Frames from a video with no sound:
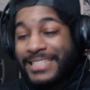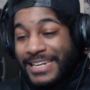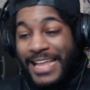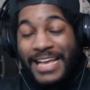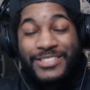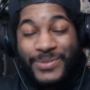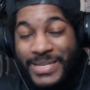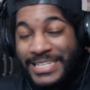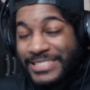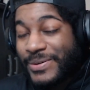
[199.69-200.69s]
The next
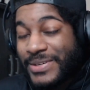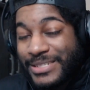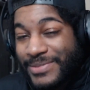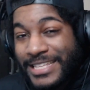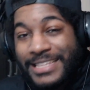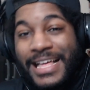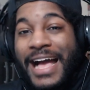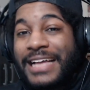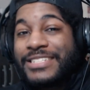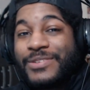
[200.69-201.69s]
week is going to be the
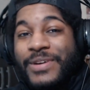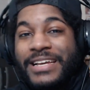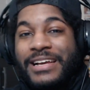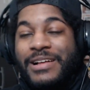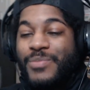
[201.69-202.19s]
last week,